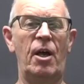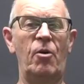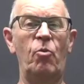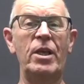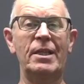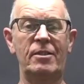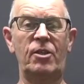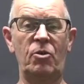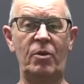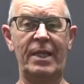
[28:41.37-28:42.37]
We can
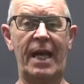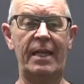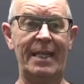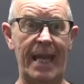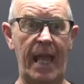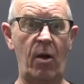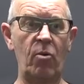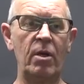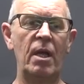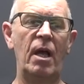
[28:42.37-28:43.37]
deal with that now.
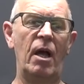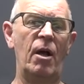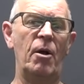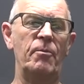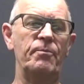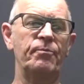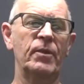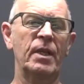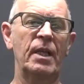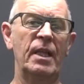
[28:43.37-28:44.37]

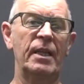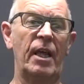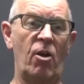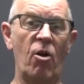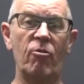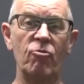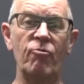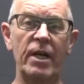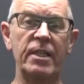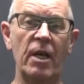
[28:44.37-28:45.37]
They are
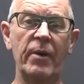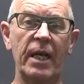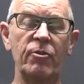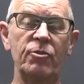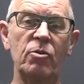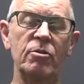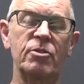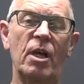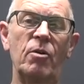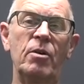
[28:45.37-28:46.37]
already going out the door,
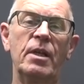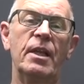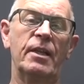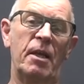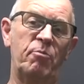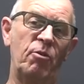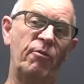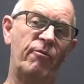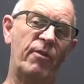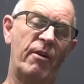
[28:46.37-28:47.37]
so they
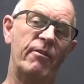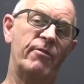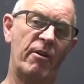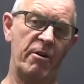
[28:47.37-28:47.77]
proved very, very